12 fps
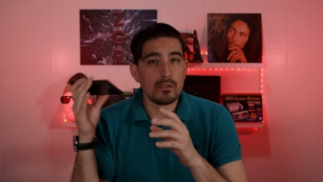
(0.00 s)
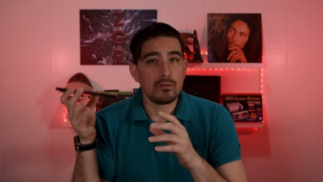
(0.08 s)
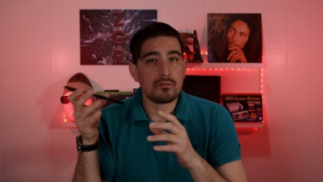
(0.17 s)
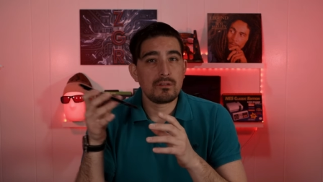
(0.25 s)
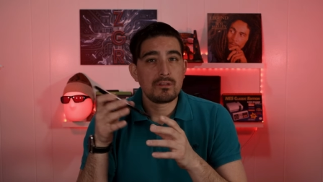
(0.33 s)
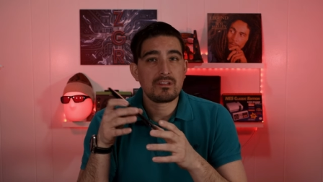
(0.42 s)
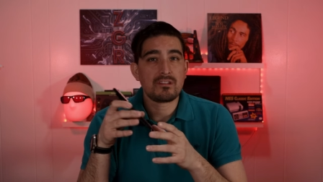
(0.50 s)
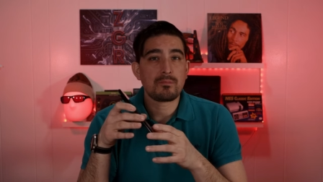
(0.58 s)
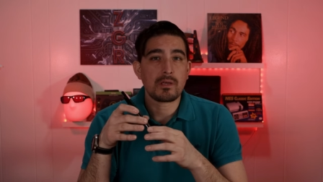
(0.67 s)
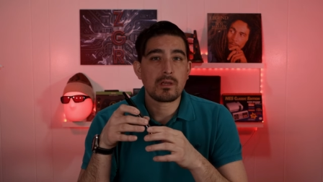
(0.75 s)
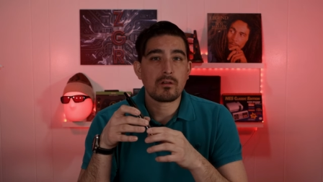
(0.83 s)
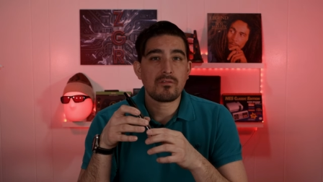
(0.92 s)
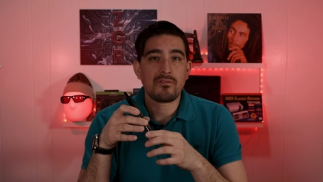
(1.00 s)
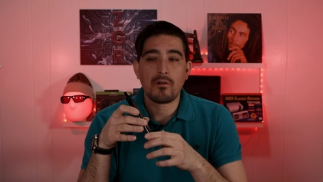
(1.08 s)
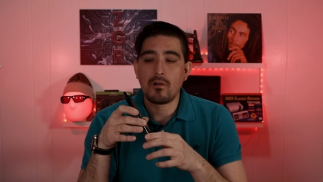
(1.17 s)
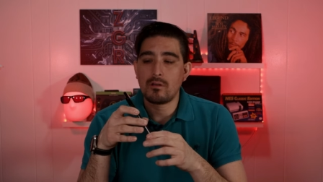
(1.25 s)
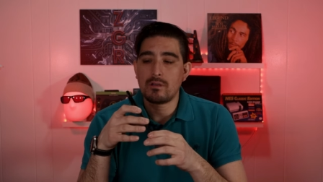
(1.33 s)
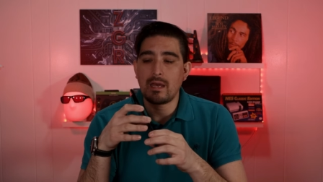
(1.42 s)
using the
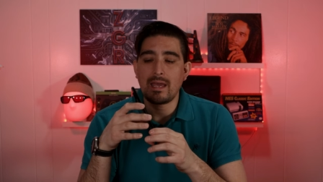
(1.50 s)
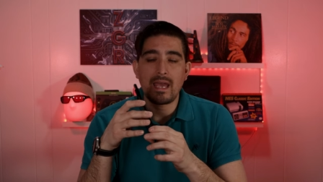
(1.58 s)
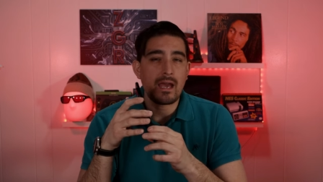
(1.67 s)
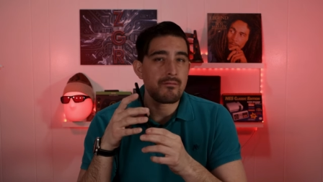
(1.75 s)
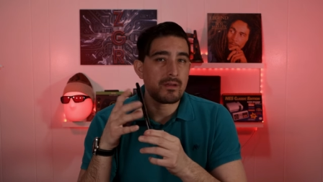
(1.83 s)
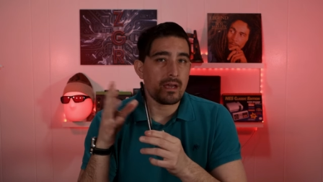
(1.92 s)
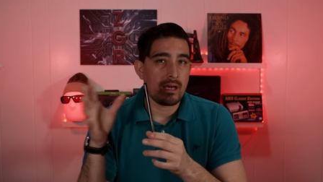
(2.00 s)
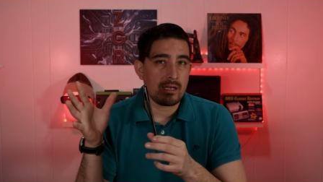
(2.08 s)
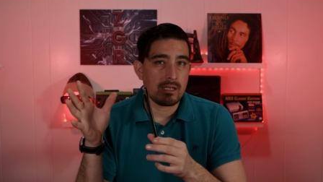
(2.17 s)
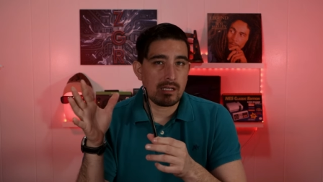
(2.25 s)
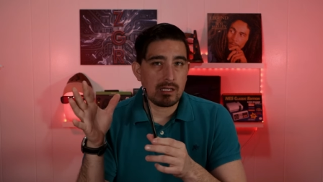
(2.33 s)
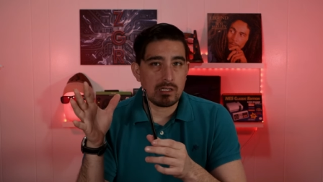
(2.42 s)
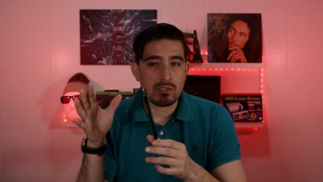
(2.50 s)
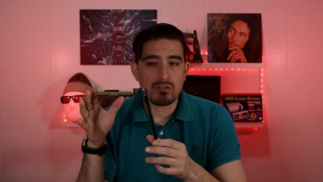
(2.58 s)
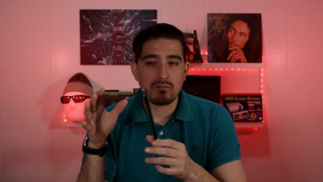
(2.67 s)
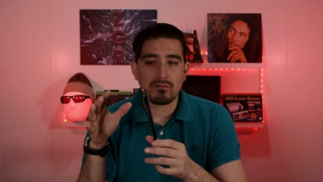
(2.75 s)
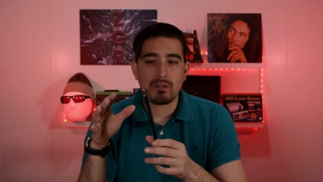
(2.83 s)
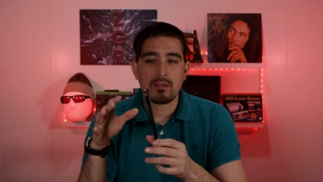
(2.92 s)
speakerphone, I haven't had any
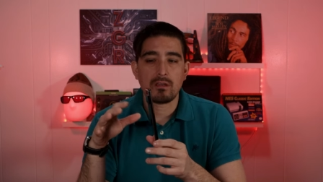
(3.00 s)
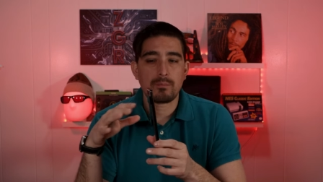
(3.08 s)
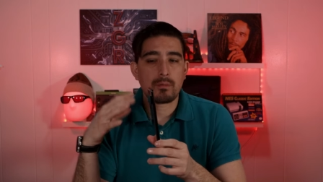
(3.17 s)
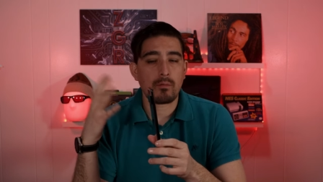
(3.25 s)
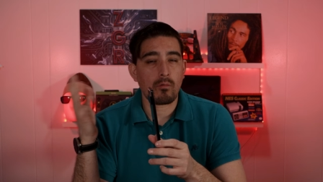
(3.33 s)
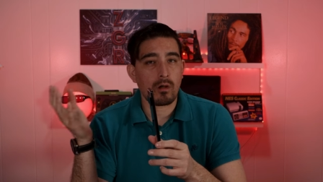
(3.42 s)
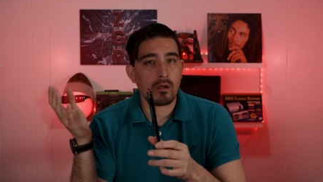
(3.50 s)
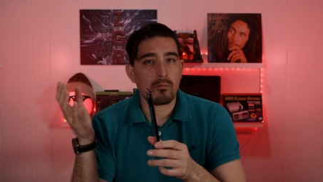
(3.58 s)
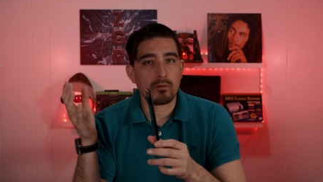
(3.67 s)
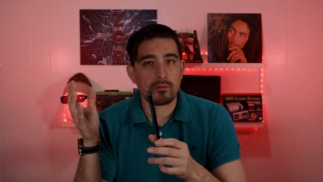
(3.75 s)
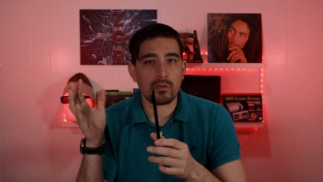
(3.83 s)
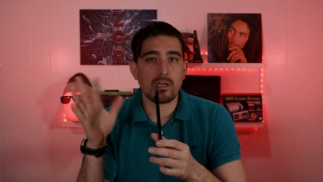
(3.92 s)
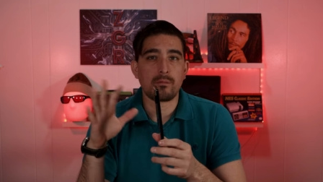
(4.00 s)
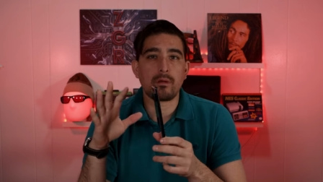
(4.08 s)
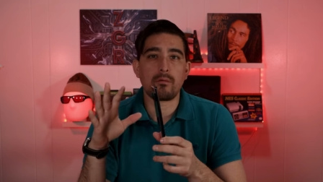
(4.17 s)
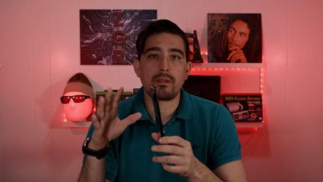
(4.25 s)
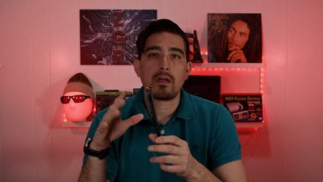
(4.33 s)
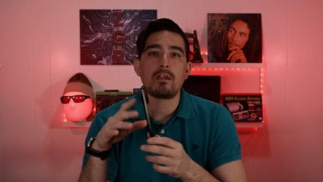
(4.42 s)
issues either. People were able to hear me
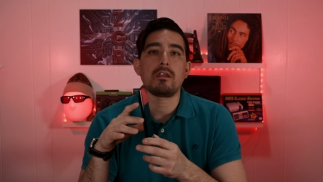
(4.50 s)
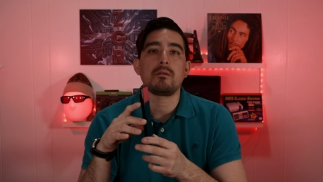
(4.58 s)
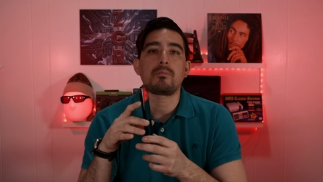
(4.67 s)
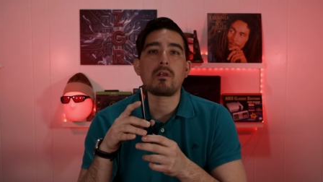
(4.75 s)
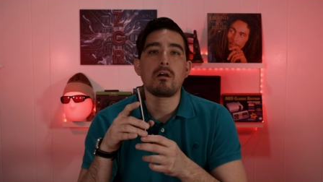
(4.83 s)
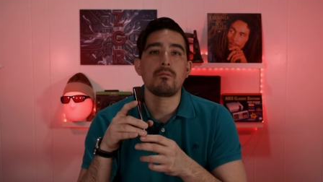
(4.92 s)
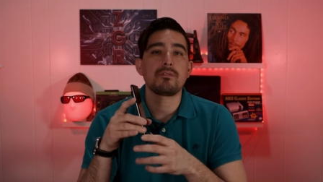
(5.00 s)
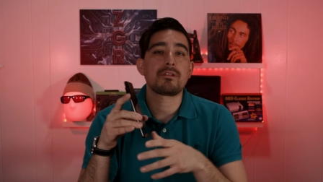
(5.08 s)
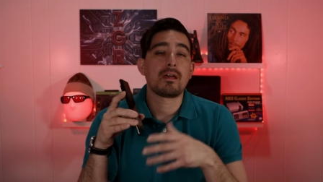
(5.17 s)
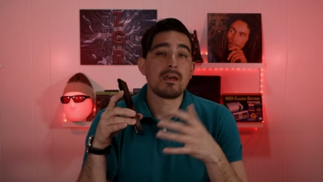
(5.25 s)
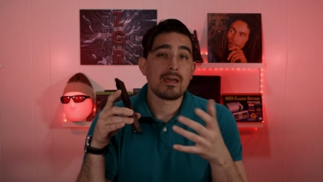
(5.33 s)
without any problems.